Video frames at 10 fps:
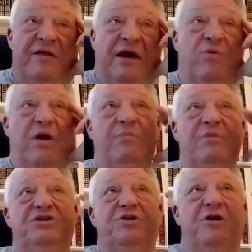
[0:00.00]
and that
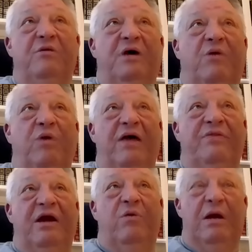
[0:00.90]
remnant's going
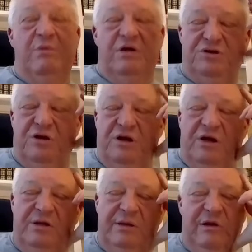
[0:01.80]
to
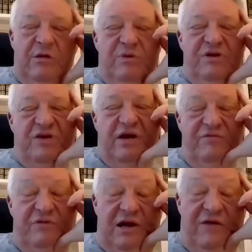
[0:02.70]
continue to be
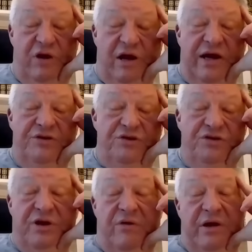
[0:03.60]
saved in every age
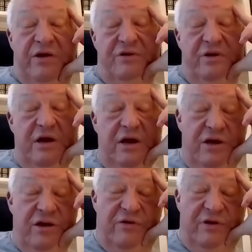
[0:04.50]
and generation
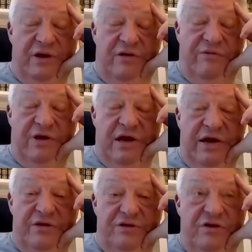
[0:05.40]
till the end of the
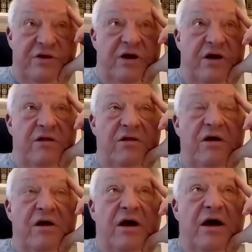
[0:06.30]
age, until
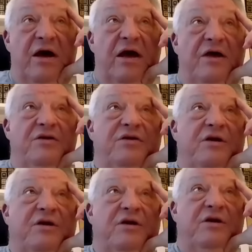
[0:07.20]

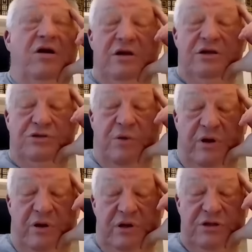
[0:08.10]
all
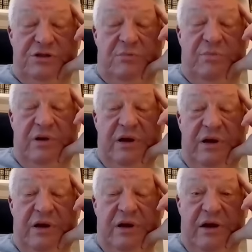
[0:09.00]
Israel is
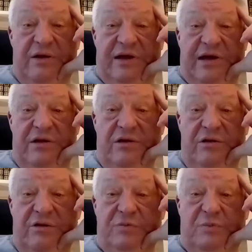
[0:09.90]
complete, and that
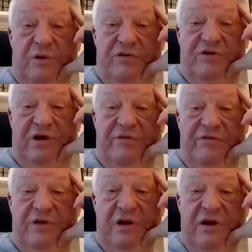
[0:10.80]
includes both
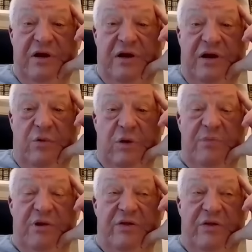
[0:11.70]
saved the
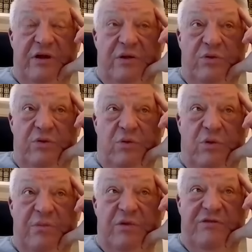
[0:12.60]

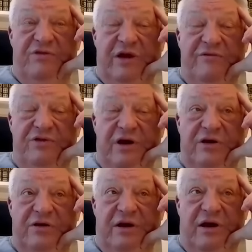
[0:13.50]
remnant of saved
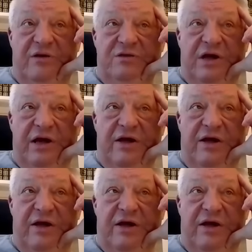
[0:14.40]
Gentiles